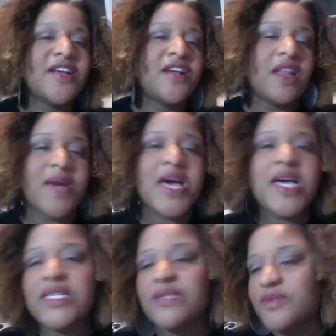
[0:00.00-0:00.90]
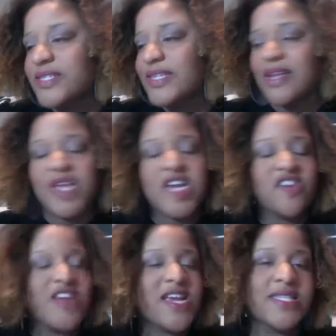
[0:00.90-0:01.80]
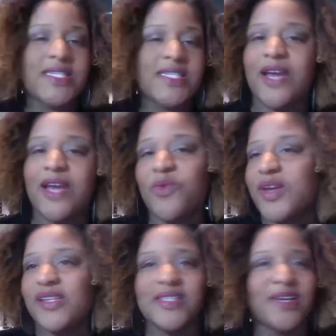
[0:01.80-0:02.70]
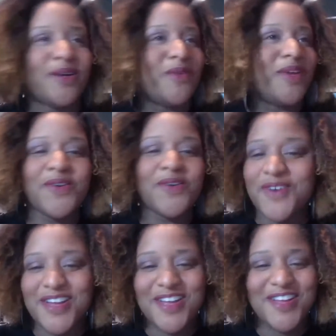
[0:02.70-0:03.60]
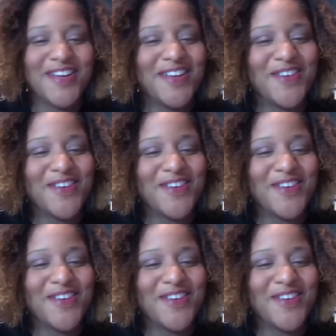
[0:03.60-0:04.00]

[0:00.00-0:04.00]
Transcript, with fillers: You know, my husband's looking at me crazy, like, what is going on? What are